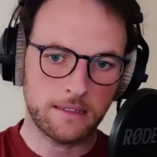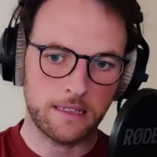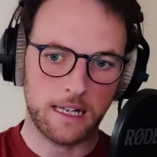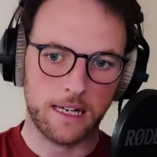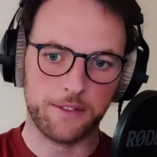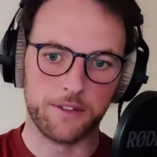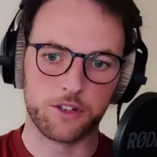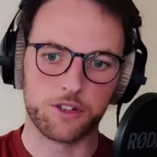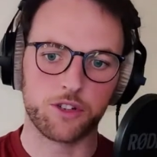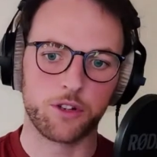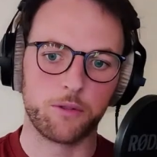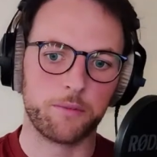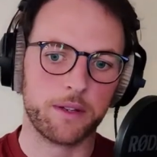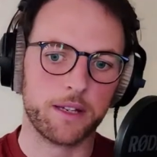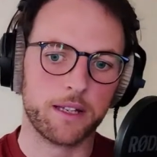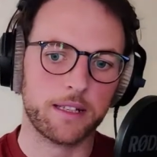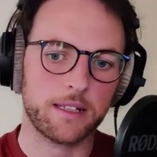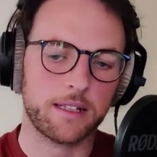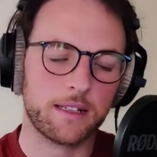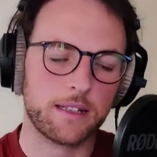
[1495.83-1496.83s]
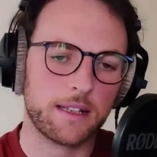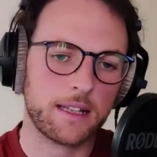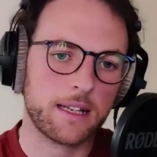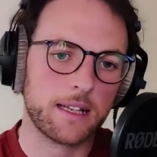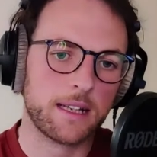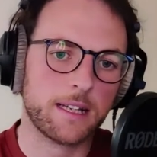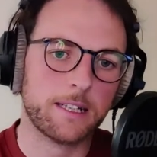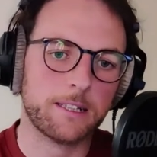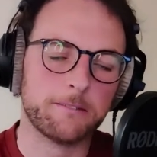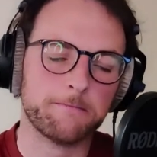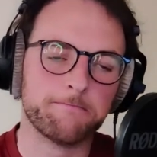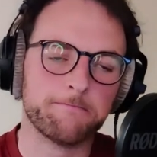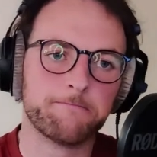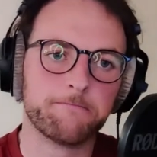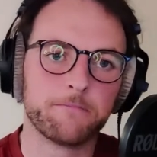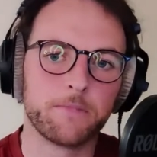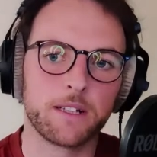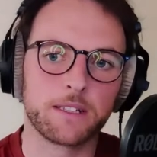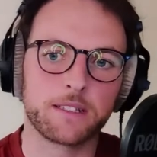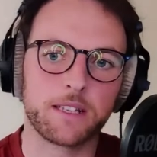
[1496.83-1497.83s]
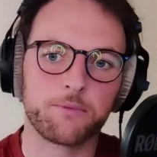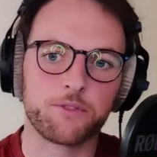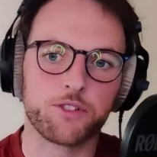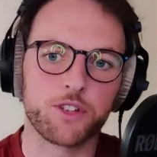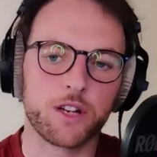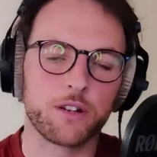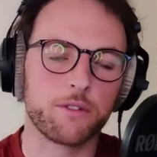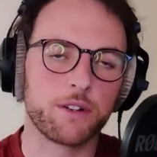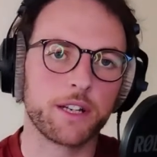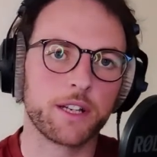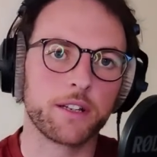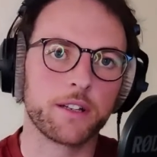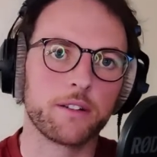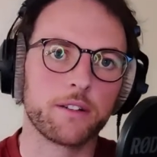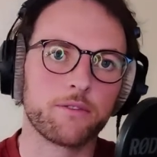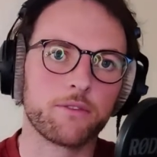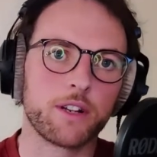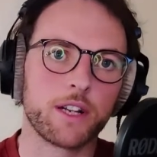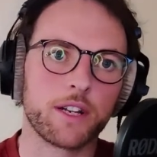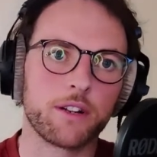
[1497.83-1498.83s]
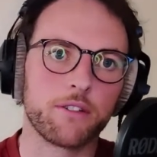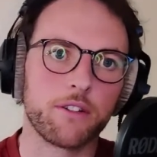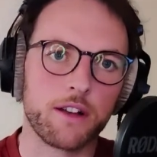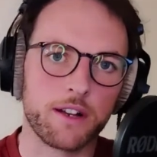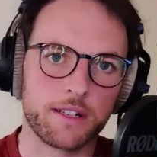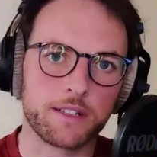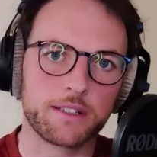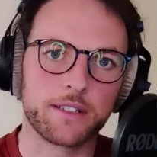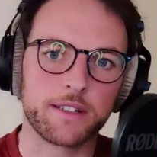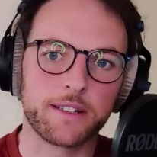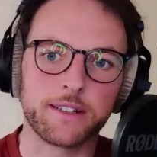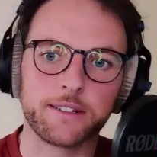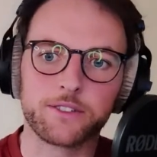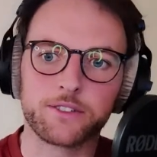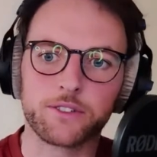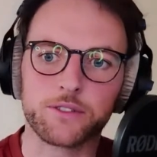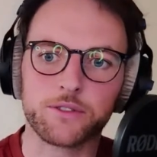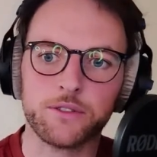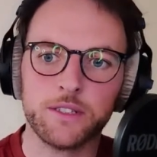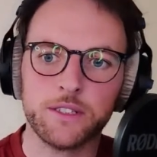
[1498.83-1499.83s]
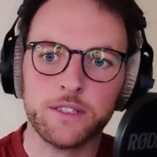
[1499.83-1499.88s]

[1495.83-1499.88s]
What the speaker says: and there should be a little a tip jar ready to rock there. So